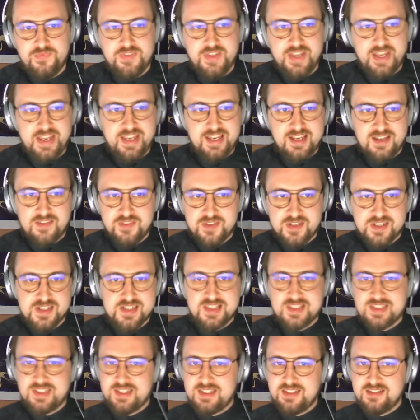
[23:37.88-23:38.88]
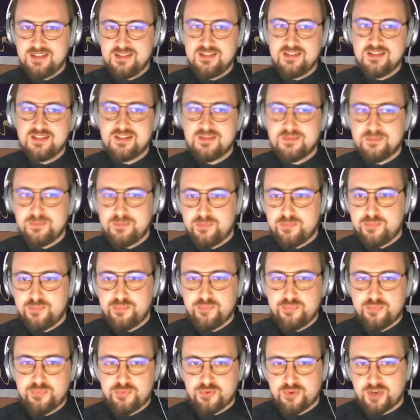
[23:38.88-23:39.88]
they understand
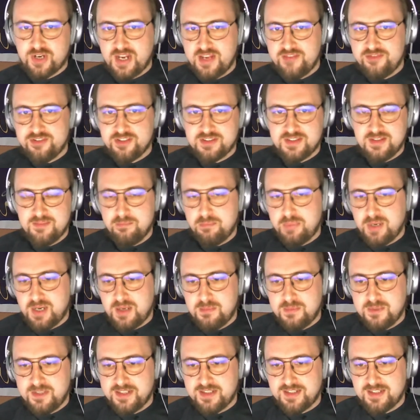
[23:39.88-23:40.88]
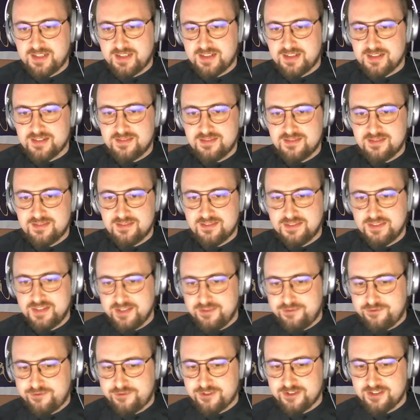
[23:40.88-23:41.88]
private and public in a
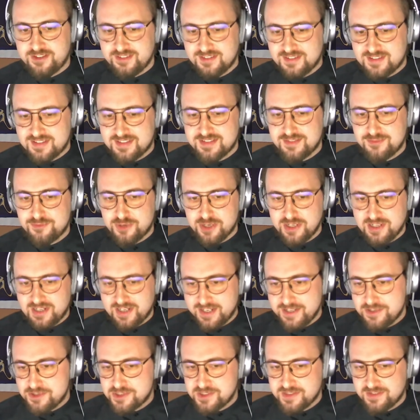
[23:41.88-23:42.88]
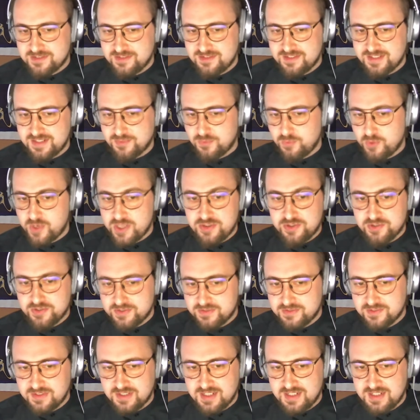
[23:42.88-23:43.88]
different relation than we
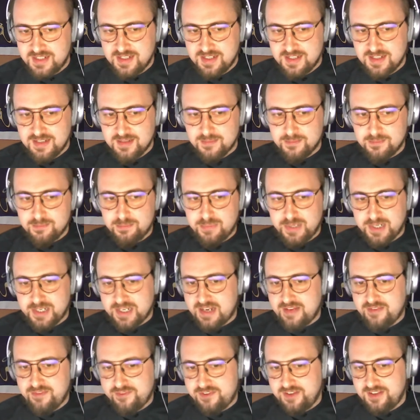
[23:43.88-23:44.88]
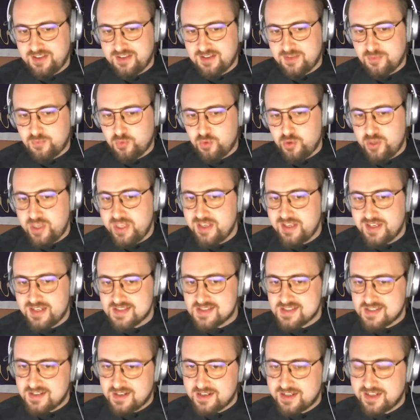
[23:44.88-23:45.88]
do. But I think we
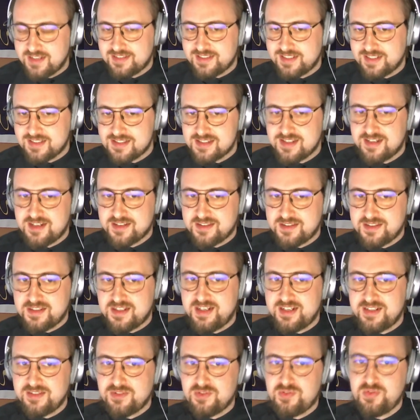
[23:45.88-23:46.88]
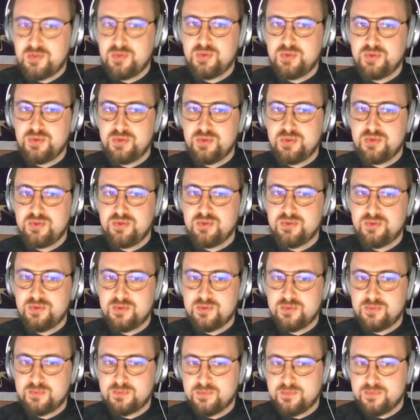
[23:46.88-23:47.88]
as architects are there
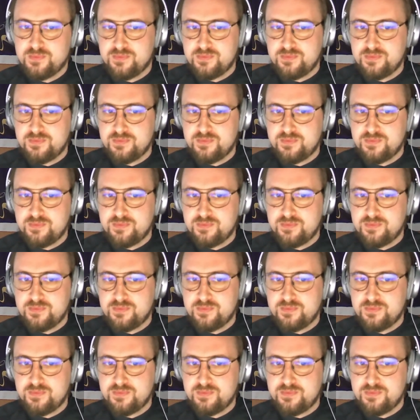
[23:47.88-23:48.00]
to